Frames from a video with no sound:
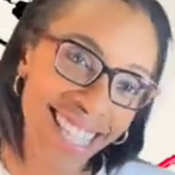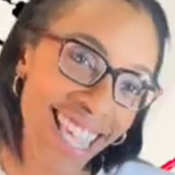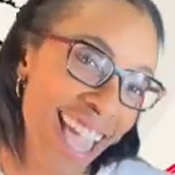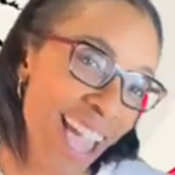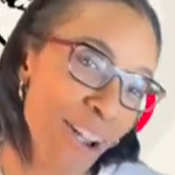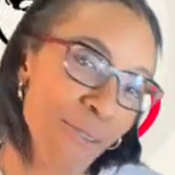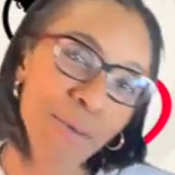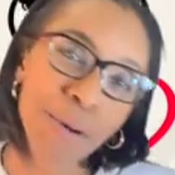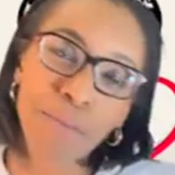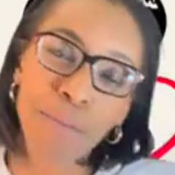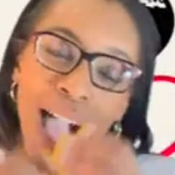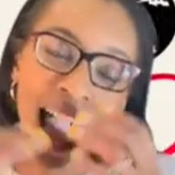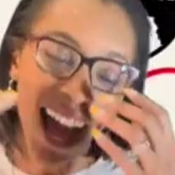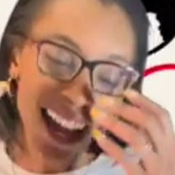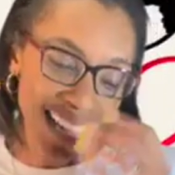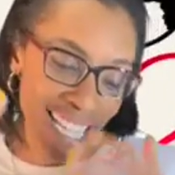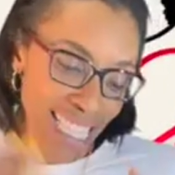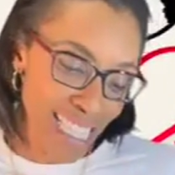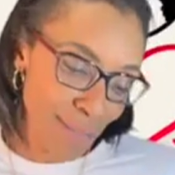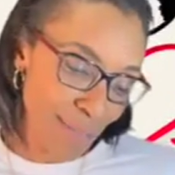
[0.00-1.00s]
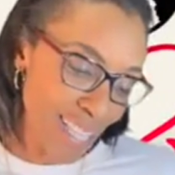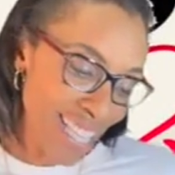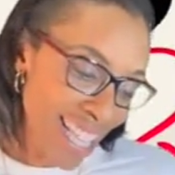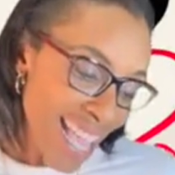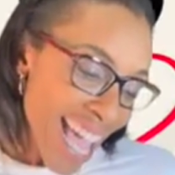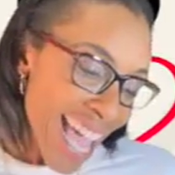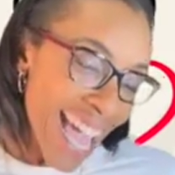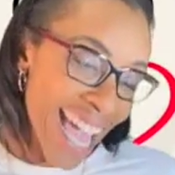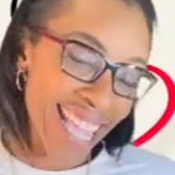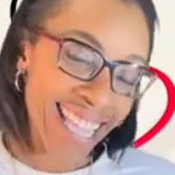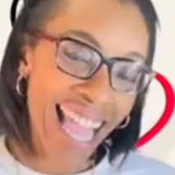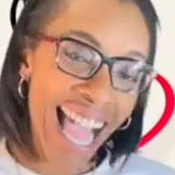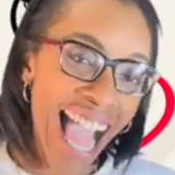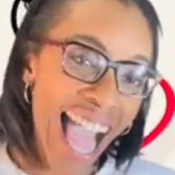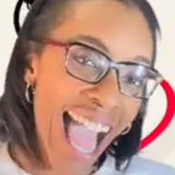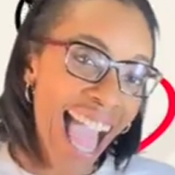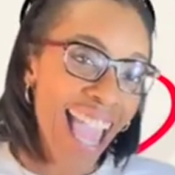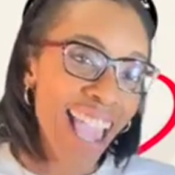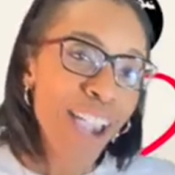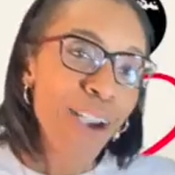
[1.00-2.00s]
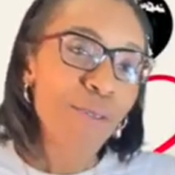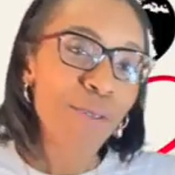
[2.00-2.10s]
Yeah, when my husband and I,